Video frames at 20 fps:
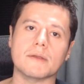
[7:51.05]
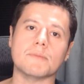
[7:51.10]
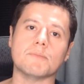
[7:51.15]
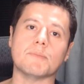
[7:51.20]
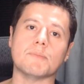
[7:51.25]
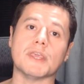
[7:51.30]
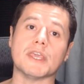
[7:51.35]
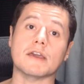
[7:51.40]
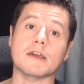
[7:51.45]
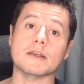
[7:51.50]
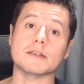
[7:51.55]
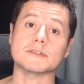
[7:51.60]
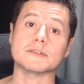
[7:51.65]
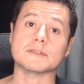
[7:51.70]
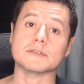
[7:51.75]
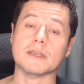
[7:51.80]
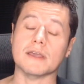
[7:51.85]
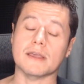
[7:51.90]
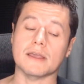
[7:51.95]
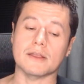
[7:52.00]
because
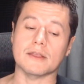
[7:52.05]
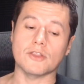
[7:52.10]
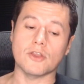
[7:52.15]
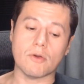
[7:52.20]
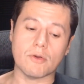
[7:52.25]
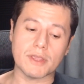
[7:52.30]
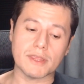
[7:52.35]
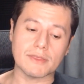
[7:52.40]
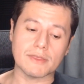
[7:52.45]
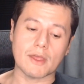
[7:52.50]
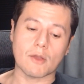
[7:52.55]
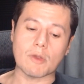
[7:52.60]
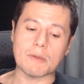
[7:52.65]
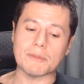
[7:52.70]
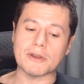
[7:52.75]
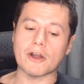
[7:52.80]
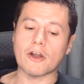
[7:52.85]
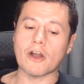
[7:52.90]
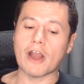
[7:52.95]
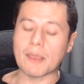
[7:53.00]
knowing that women
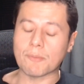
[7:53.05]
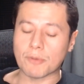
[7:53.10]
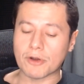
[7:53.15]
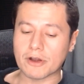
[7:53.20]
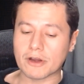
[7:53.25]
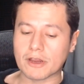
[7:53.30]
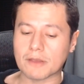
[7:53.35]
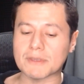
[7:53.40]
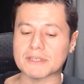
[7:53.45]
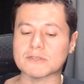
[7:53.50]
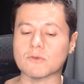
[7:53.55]
are hypergamous,